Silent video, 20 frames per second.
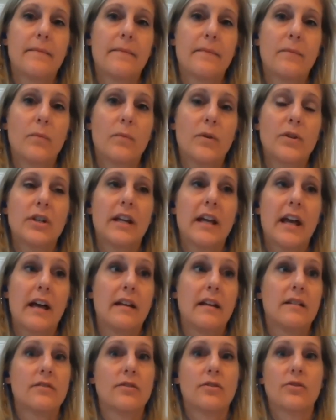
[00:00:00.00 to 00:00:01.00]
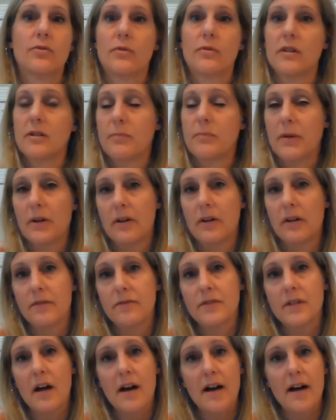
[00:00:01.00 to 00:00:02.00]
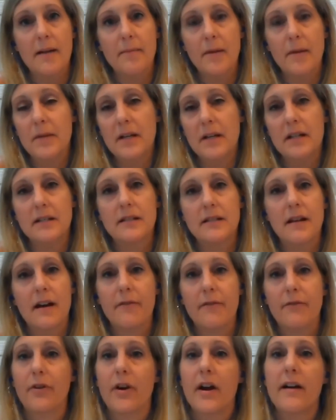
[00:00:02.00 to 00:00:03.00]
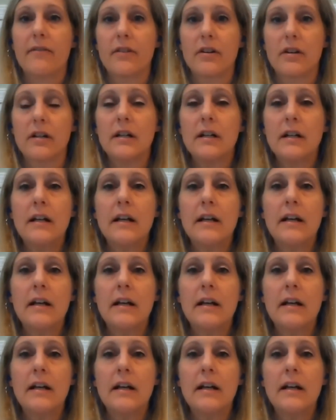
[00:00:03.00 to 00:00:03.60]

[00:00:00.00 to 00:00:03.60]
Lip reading: which again is a shortened period of time. I mean, it's not forever.